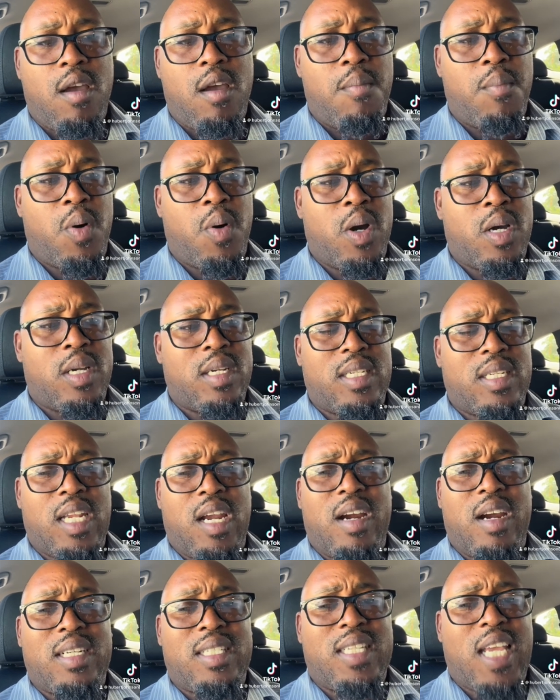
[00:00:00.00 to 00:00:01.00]
But
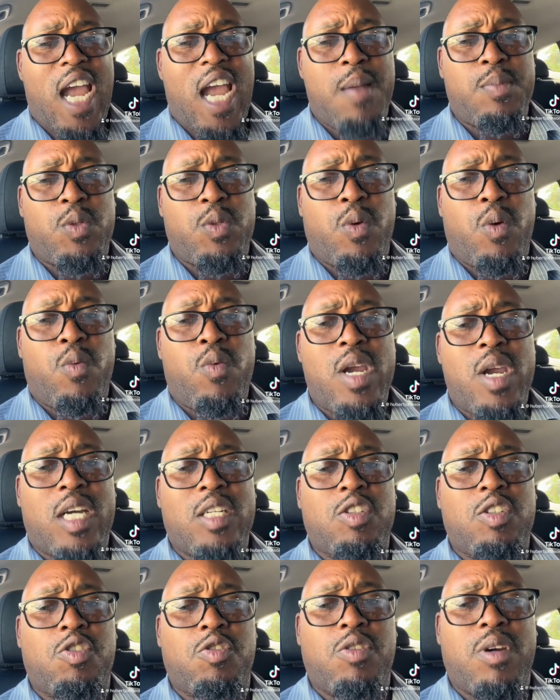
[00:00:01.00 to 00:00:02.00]
there are times where we are
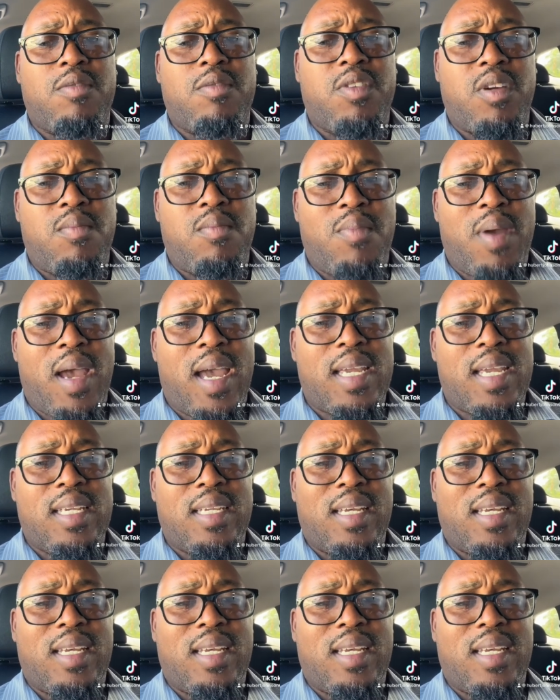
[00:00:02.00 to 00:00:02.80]
driven by